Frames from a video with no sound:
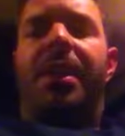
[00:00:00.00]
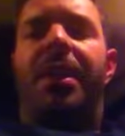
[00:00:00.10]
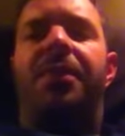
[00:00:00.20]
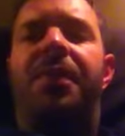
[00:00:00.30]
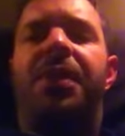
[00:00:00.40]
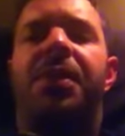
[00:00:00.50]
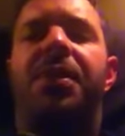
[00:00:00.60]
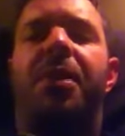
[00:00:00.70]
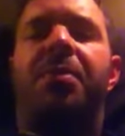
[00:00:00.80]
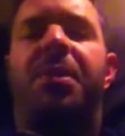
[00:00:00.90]
I've
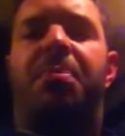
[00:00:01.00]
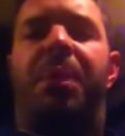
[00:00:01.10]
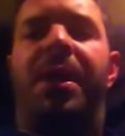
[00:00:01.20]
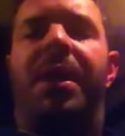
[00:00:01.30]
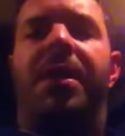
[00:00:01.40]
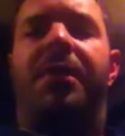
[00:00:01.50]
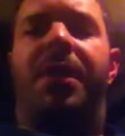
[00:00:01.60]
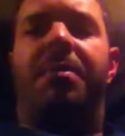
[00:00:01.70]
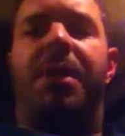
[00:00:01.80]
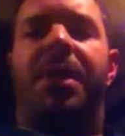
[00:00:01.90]
stopped believing
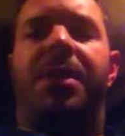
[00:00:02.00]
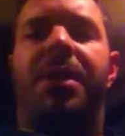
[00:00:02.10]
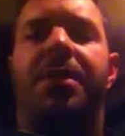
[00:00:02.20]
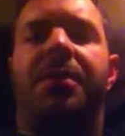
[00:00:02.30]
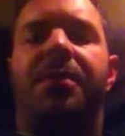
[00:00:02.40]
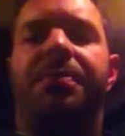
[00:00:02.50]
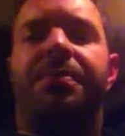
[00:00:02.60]
in myself.